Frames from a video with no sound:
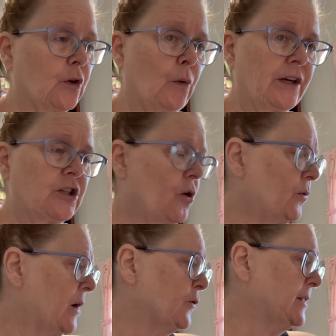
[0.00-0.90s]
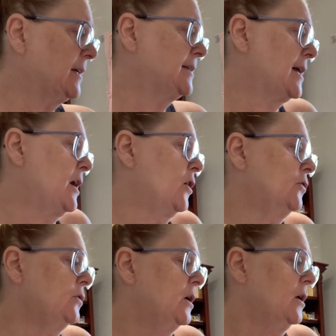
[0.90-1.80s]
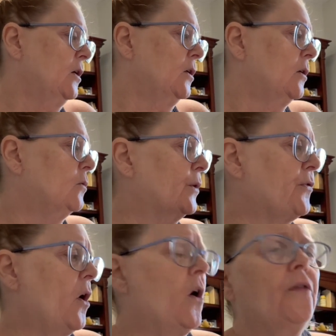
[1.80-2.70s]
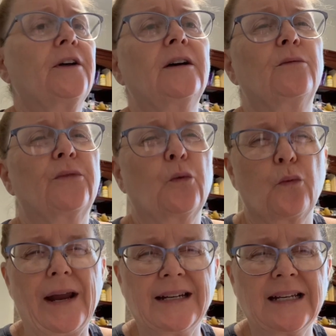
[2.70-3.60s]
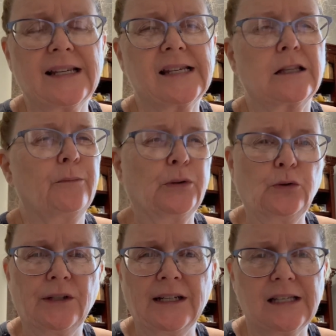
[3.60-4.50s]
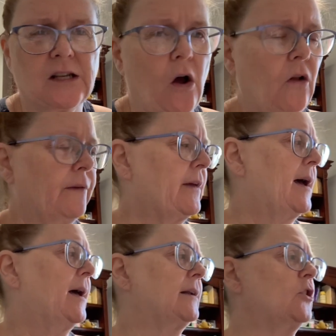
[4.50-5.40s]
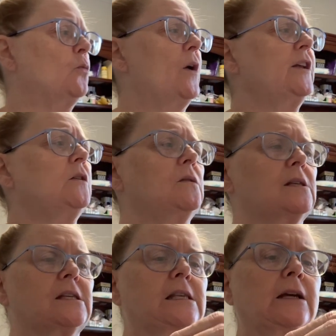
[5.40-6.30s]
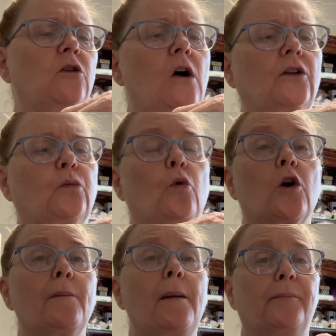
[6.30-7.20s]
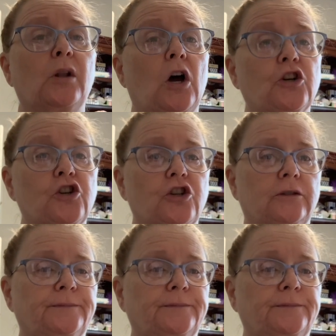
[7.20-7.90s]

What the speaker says: You want to tone everything down with all the redness and the blueness and all of that. And you want to use this thing called warm blush.